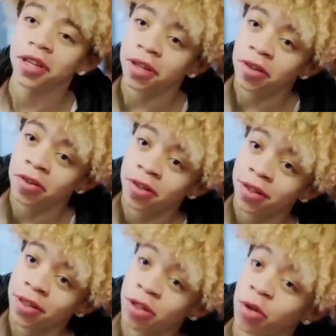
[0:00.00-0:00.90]
strained
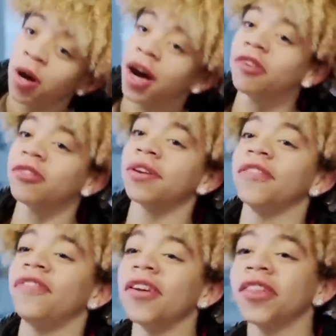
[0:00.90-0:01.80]
relationship between
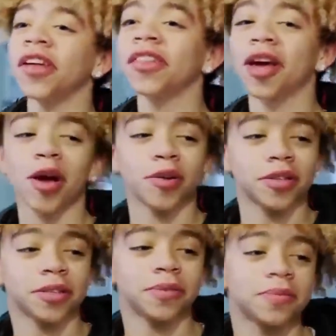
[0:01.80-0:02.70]
T I and
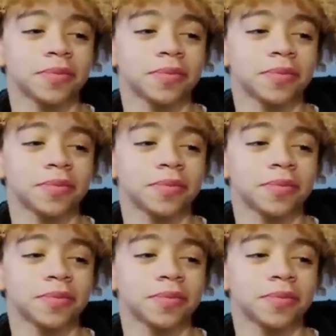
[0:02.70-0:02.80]
King.